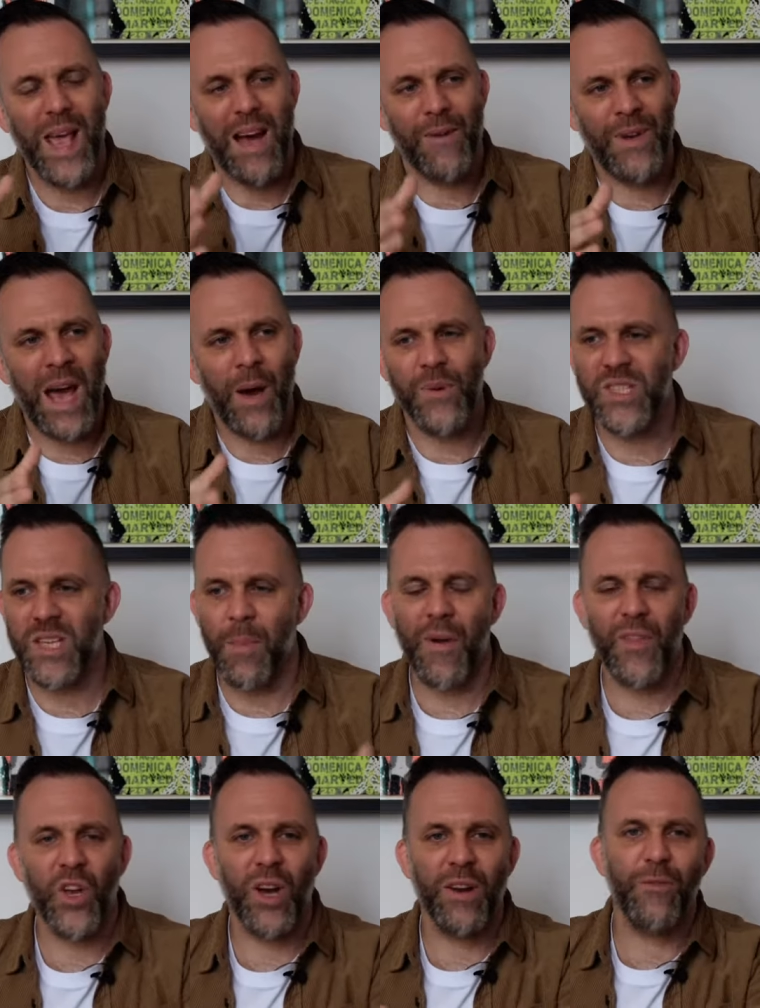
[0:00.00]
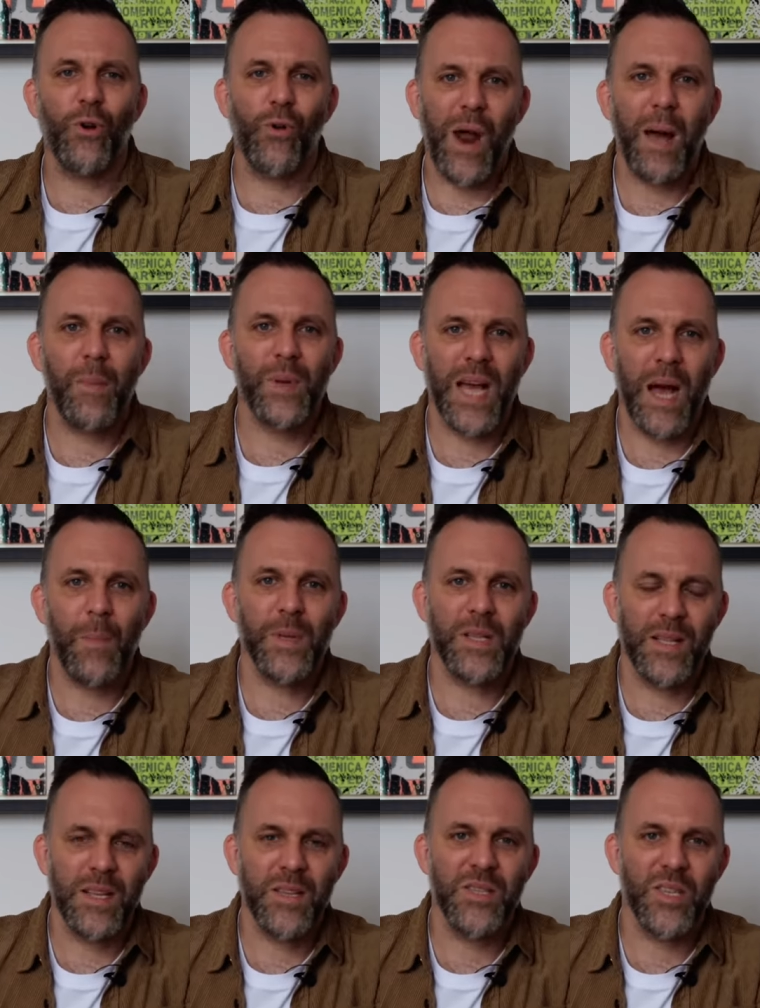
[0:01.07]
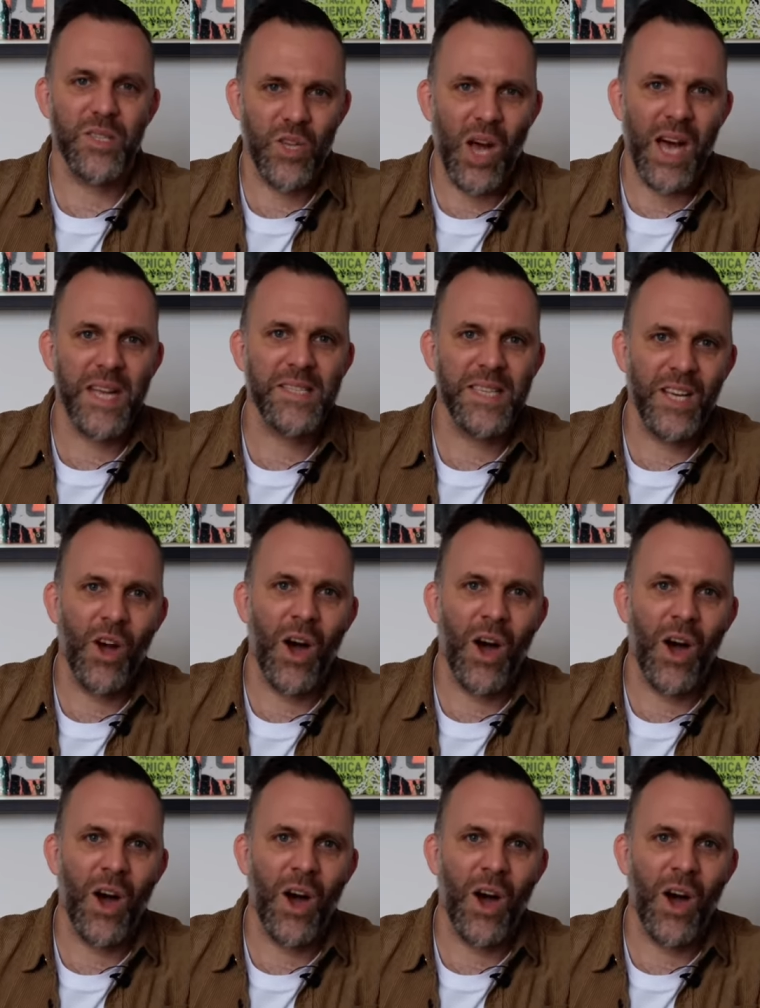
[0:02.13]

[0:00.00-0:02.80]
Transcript: we have now with some other kind of crap capitalist society,